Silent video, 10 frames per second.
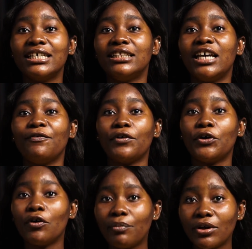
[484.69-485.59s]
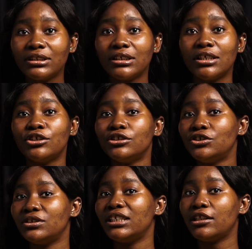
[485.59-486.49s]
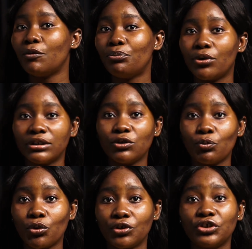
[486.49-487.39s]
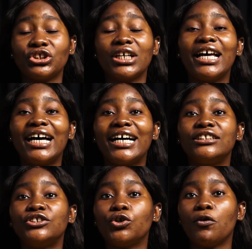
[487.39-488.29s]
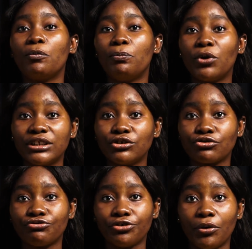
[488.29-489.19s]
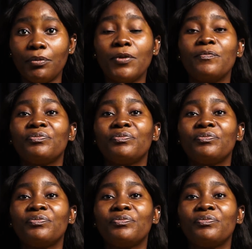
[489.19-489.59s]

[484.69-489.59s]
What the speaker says: Then for your body, you need a body wash and your body scrub.